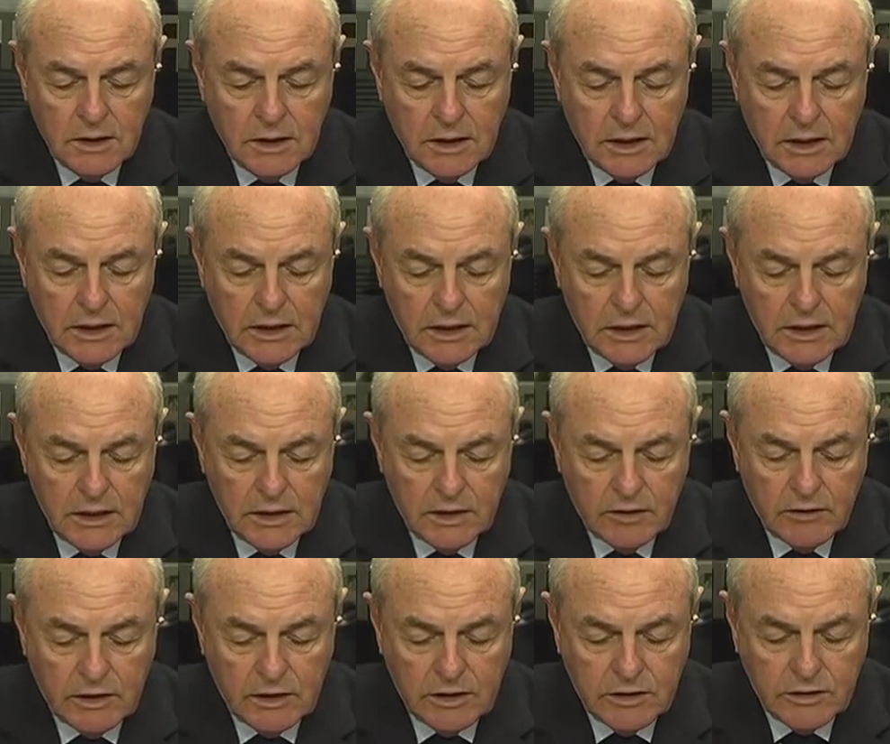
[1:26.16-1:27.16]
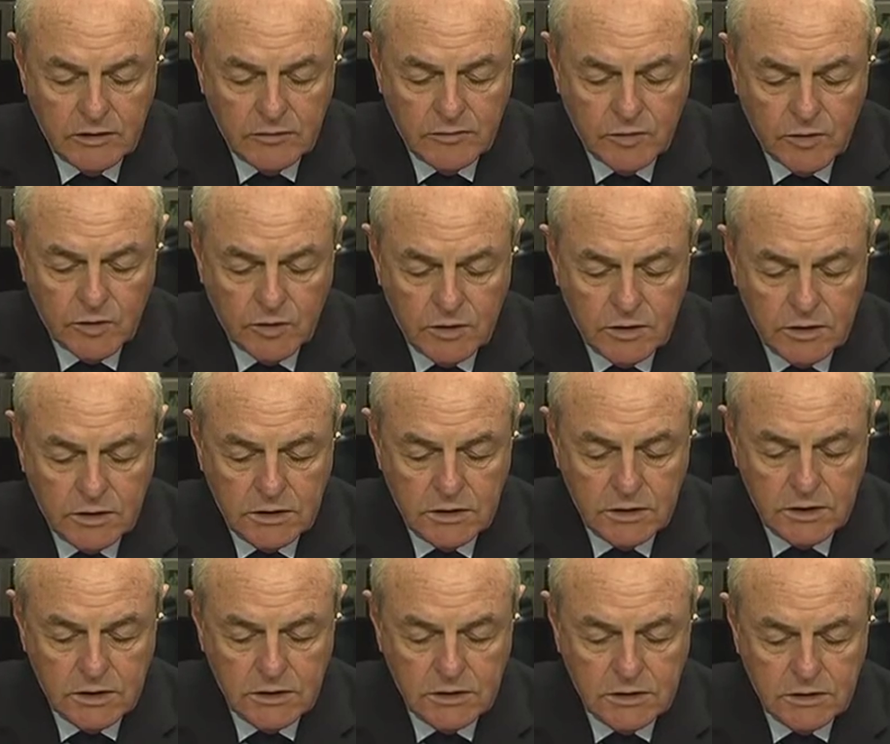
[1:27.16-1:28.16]
And an integrated report
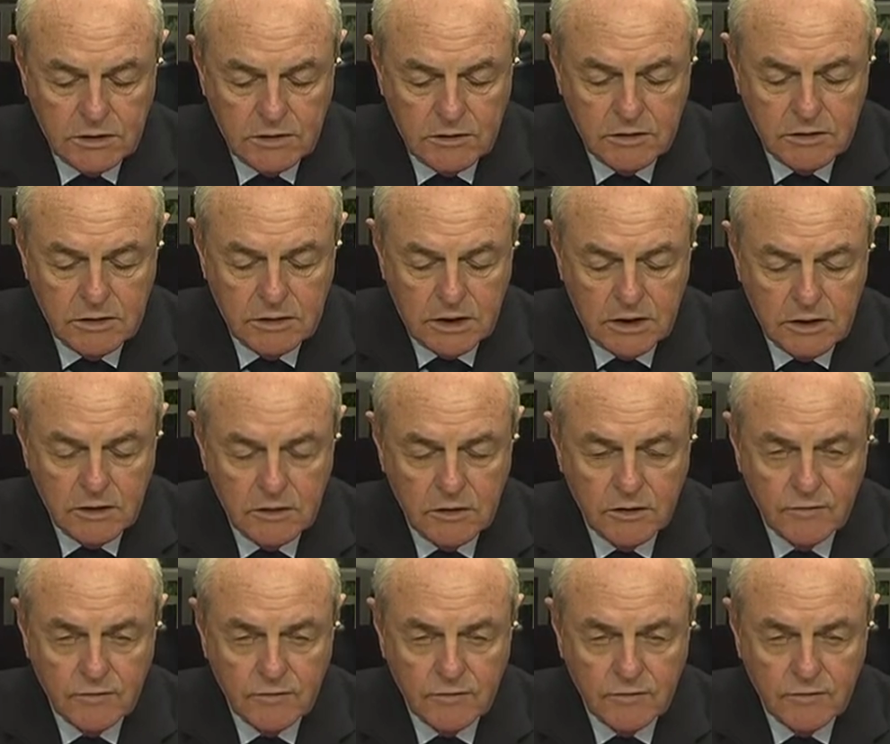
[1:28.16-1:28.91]
is the result